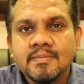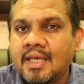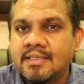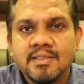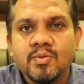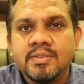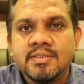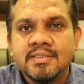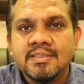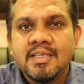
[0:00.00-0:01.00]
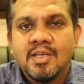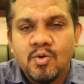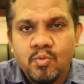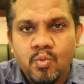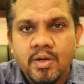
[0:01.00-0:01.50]
That's the question.
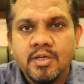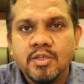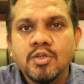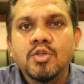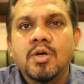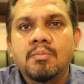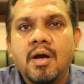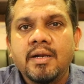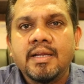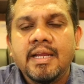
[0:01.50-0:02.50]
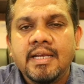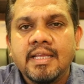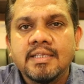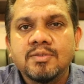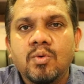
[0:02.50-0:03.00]
What do you do about it?
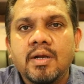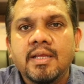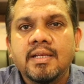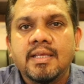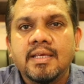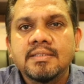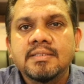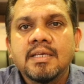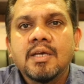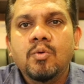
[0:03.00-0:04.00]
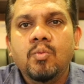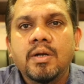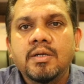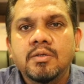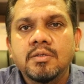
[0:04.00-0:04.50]
It is what it is.
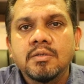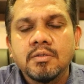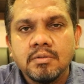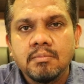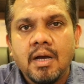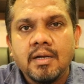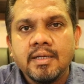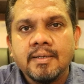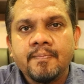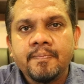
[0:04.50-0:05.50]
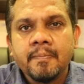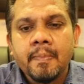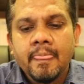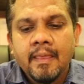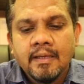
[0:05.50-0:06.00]
What do you do about
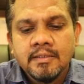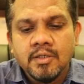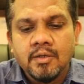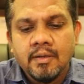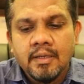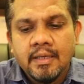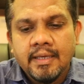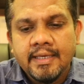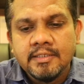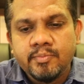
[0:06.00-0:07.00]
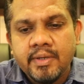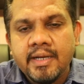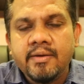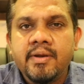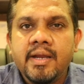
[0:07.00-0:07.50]
it? So, is
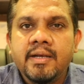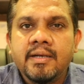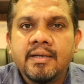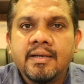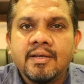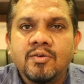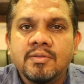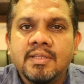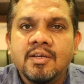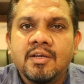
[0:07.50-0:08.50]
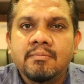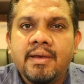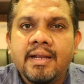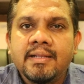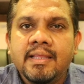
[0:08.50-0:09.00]
brain drain a good thing or a
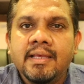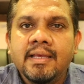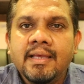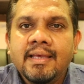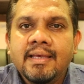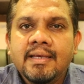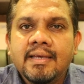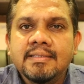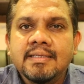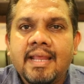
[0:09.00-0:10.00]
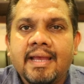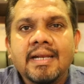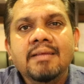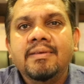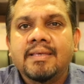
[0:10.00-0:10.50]
bad thing? It's an
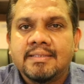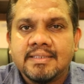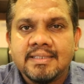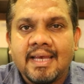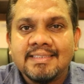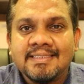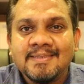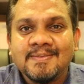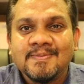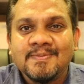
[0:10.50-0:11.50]
academic exercise.